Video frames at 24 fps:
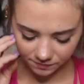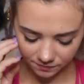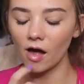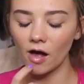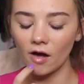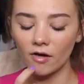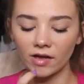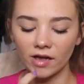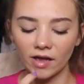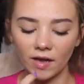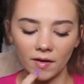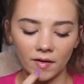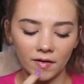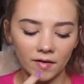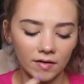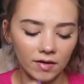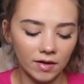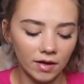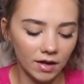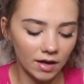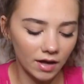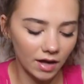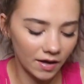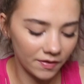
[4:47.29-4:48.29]
Okay,
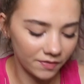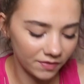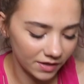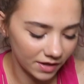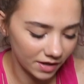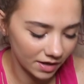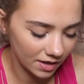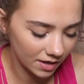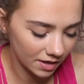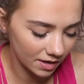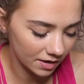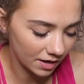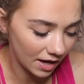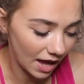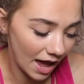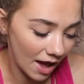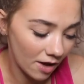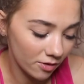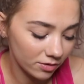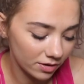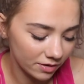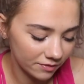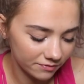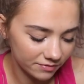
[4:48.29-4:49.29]
and then
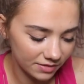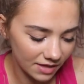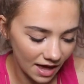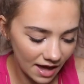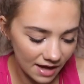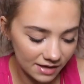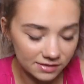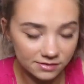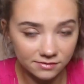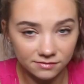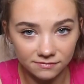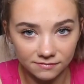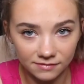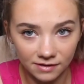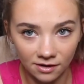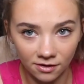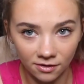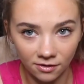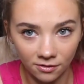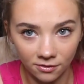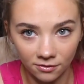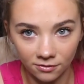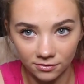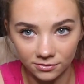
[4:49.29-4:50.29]
out of that
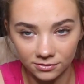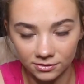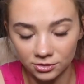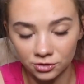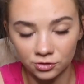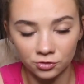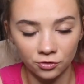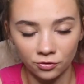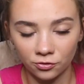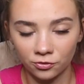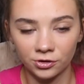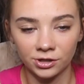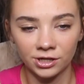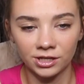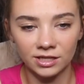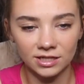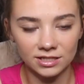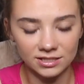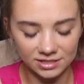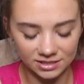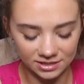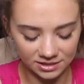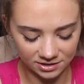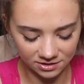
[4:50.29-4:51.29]
fell the jewelry.
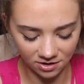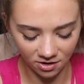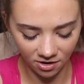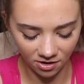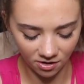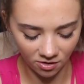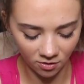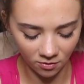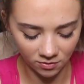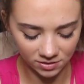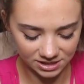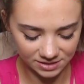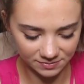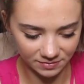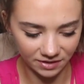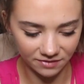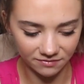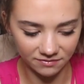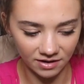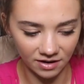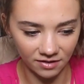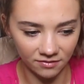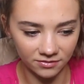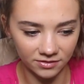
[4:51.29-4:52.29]
This is not always my
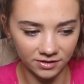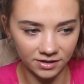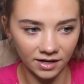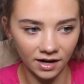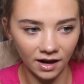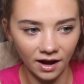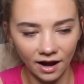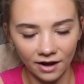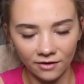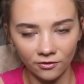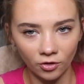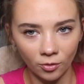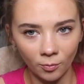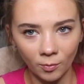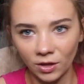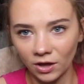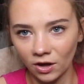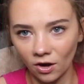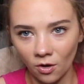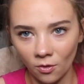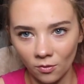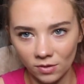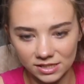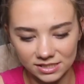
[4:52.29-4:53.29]
favorite. I
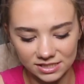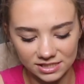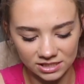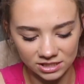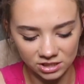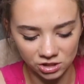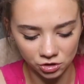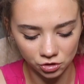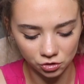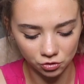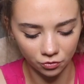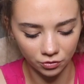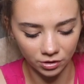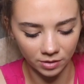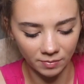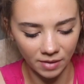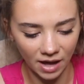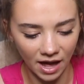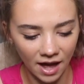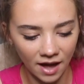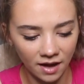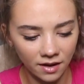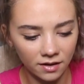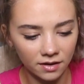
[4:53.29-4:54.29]
normally always send the jewelry
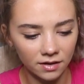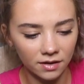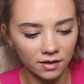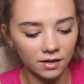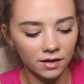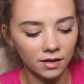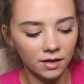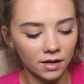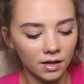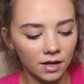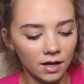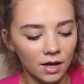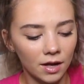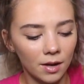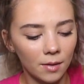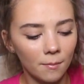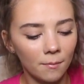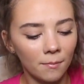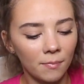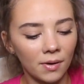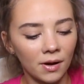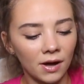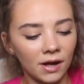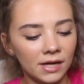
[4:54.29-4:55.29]
back,
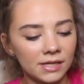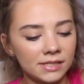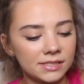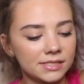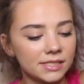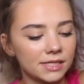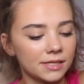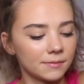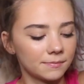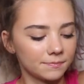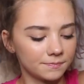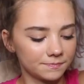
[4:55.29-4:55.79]
but